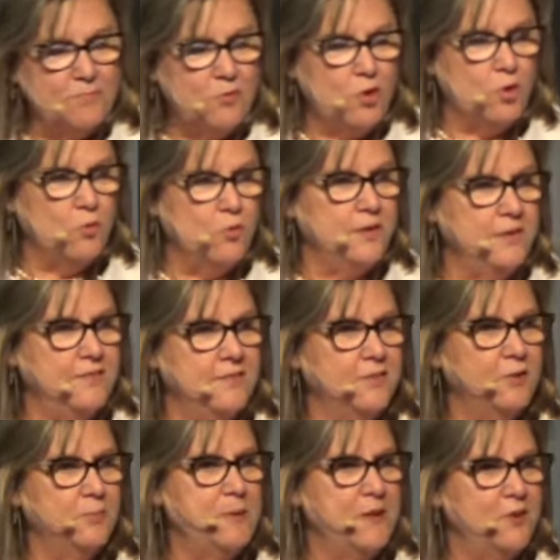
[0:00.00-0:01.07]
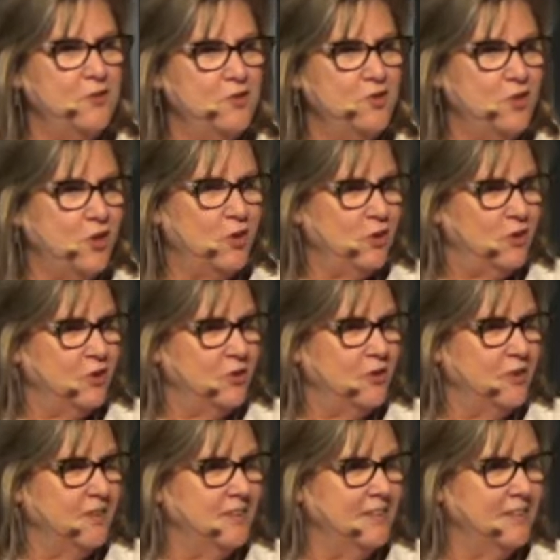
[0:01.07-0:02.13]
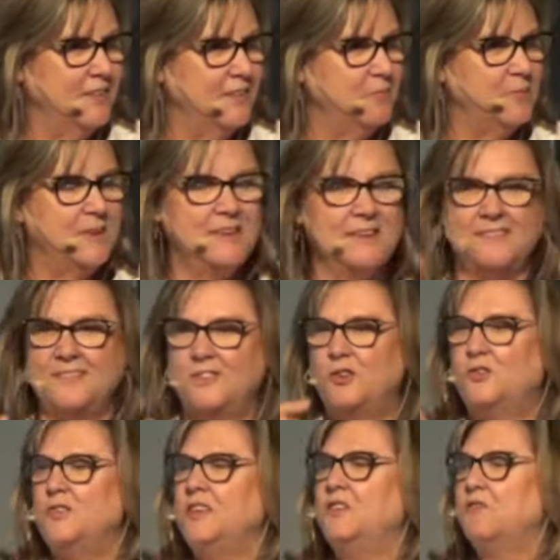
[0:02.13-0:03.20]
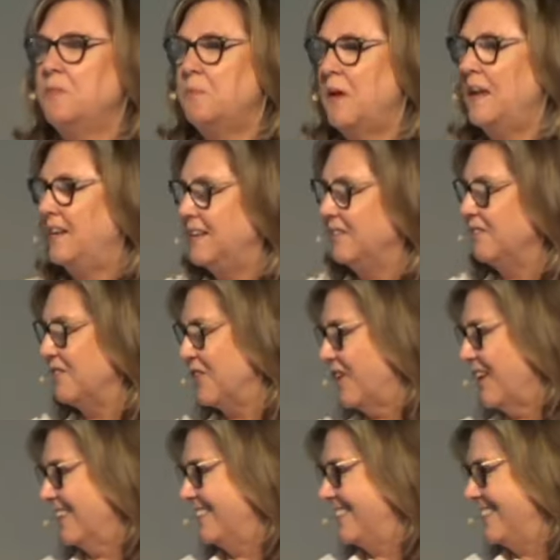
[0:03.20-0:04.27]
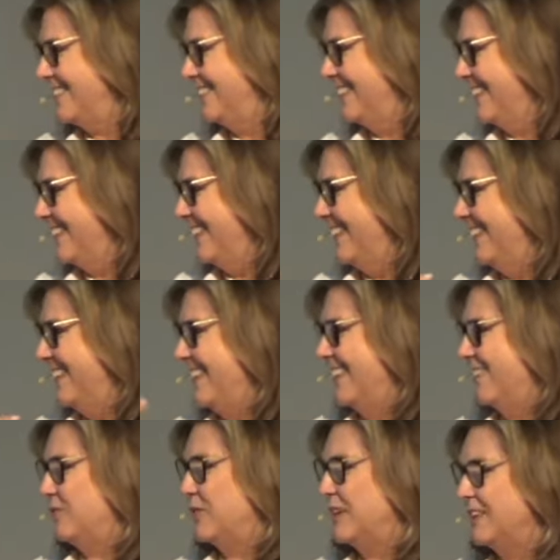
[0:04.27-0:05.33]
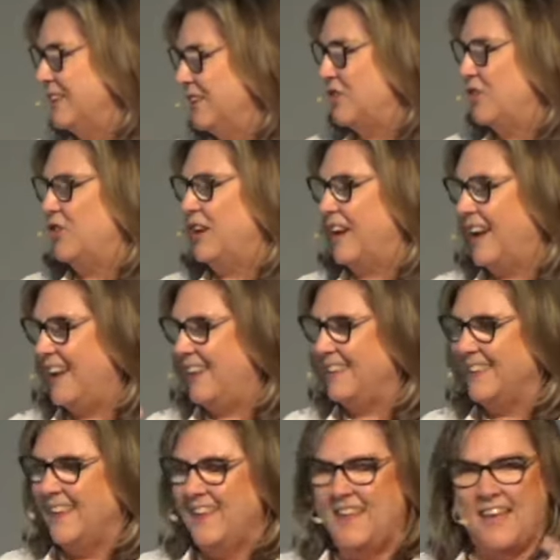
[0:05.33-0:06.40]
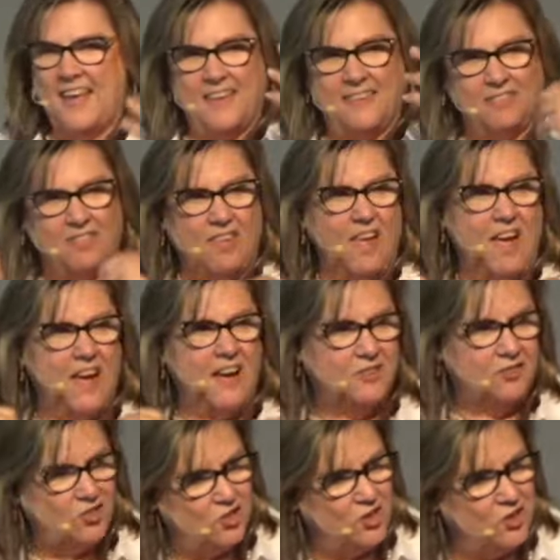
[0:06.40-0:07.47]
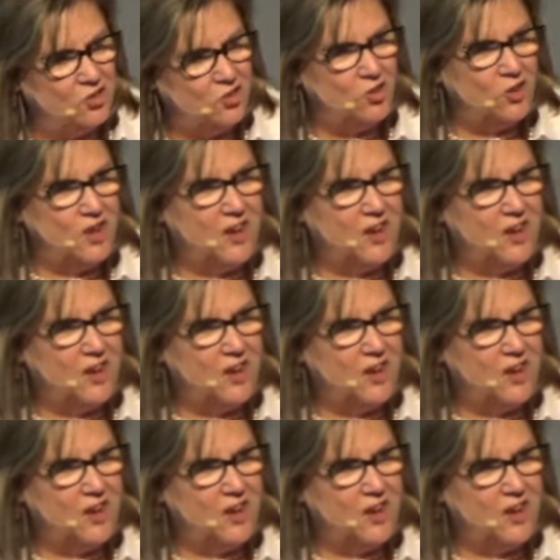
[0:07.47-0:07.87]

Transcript: no reason to be concerned, because it's only the repetitive thoughts that really create and lodge in your